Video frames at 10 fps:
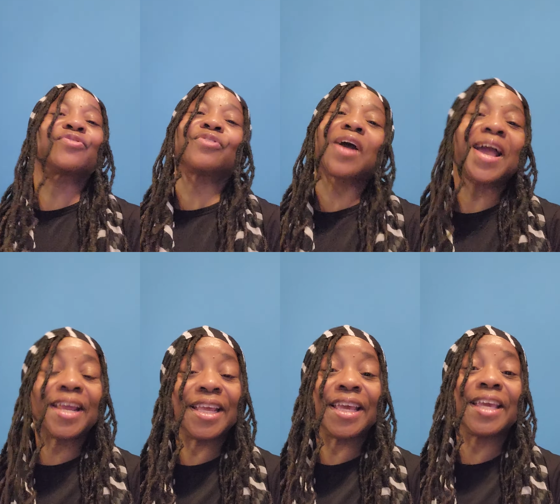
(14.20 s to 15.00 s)

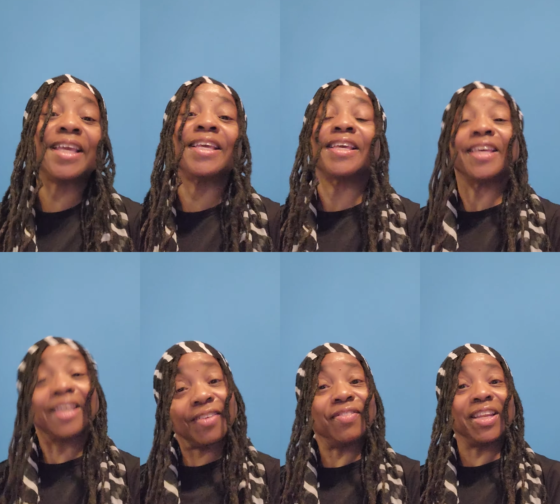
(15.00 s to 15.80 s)
Friday
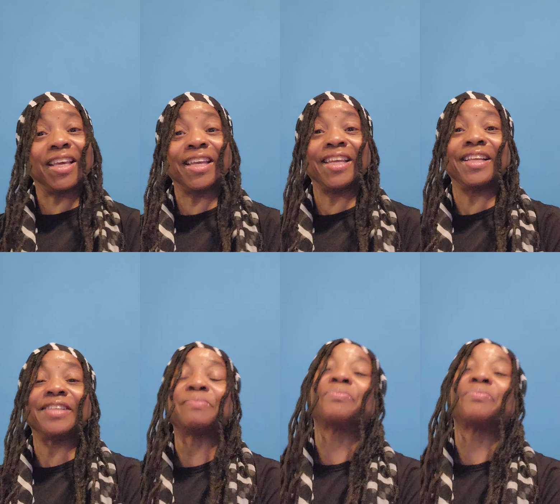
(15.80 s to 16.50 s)
evening?